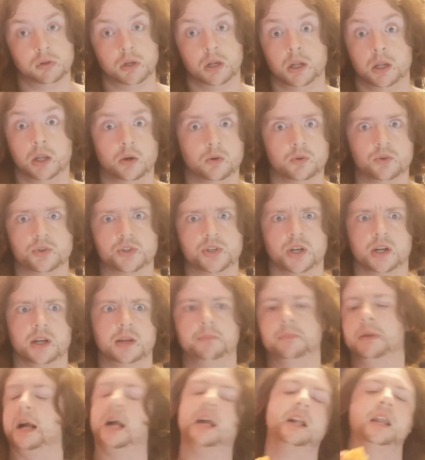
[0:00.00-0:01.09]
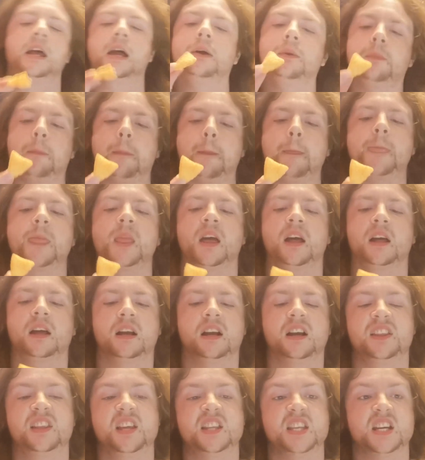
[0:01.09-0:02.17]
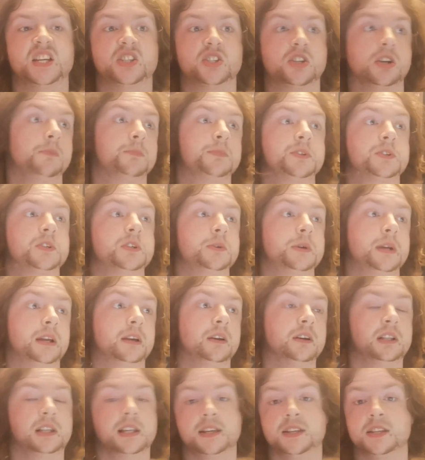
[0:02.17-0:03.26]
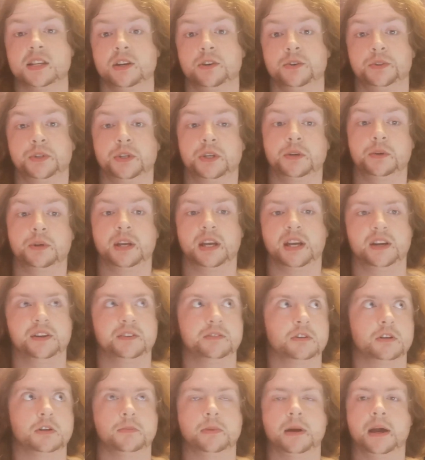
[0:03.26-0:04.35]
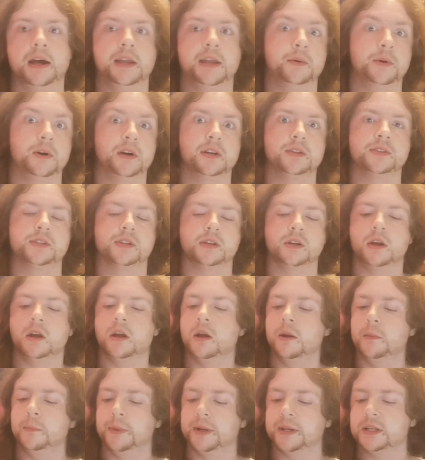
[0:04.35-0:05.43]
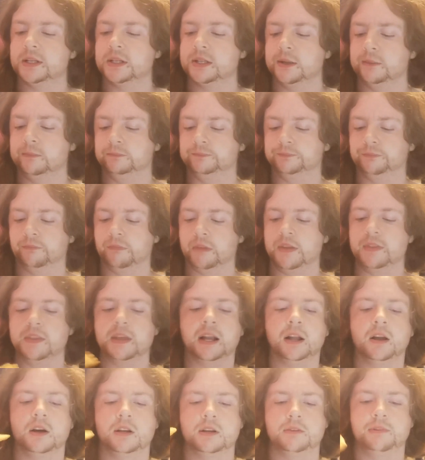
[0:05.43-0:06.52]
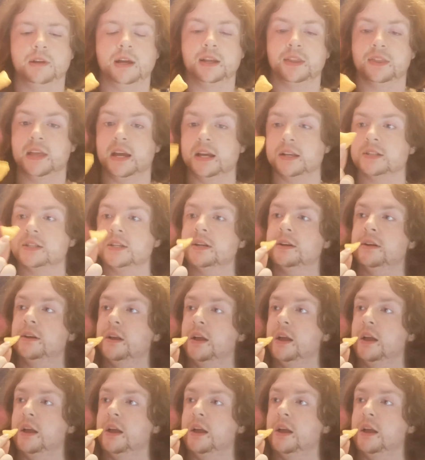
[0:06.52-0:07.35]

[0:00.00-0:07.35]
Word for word: a long time back now, and then they stopped doing, at least here in the UK. I don't know about anywhere else, but they're kind of like that.